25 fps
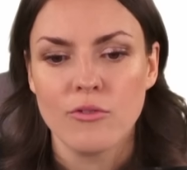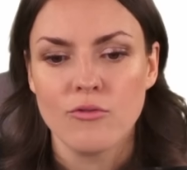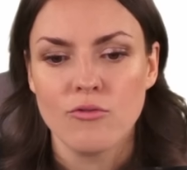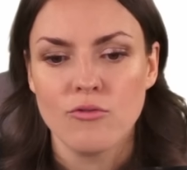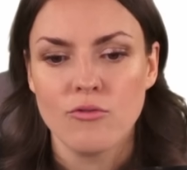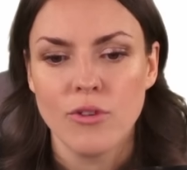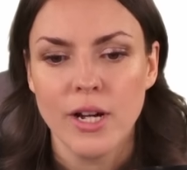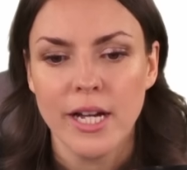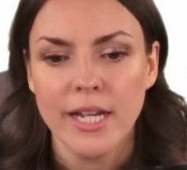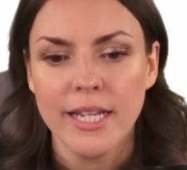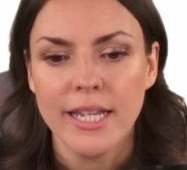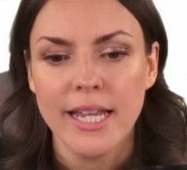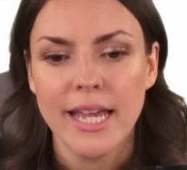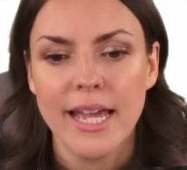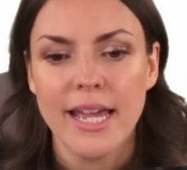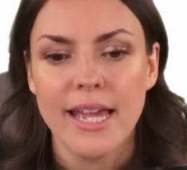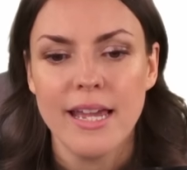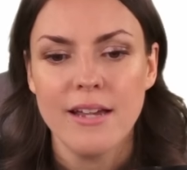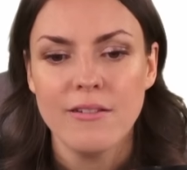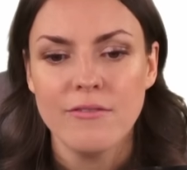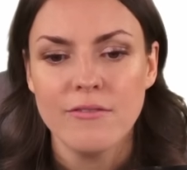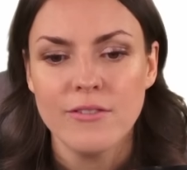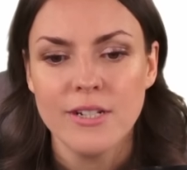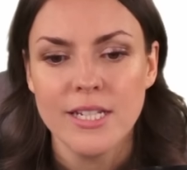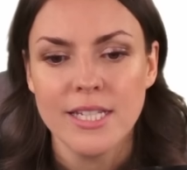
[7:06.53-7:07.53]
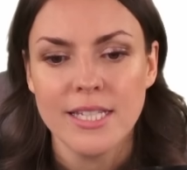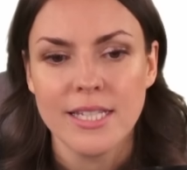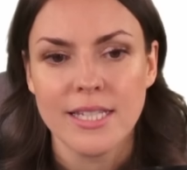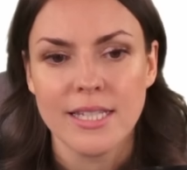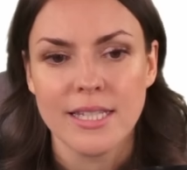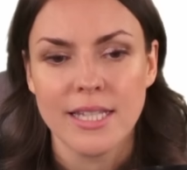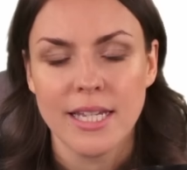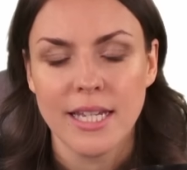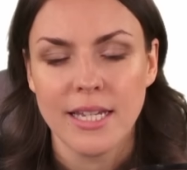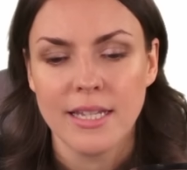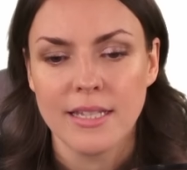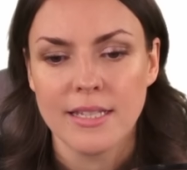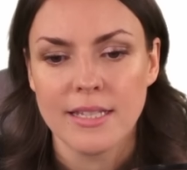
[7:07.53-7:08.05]
write
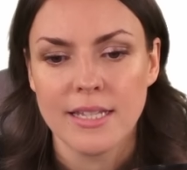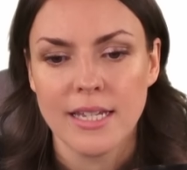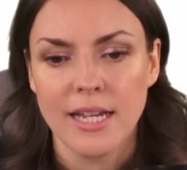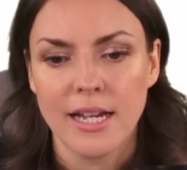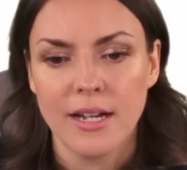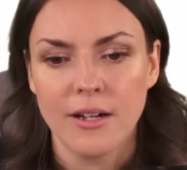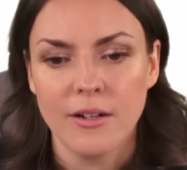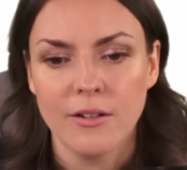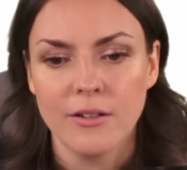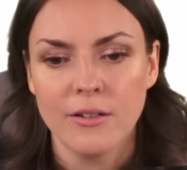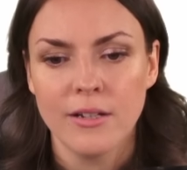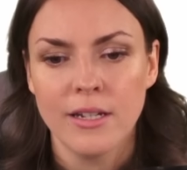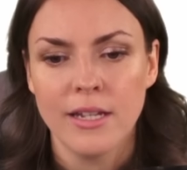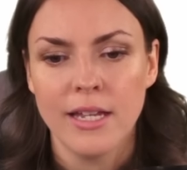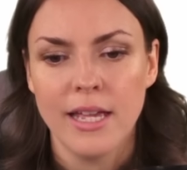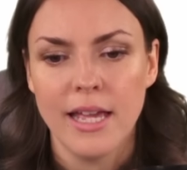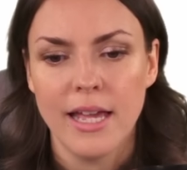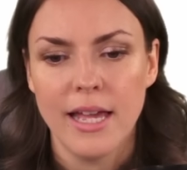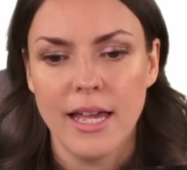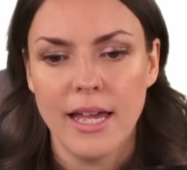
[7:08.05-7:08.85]
everything down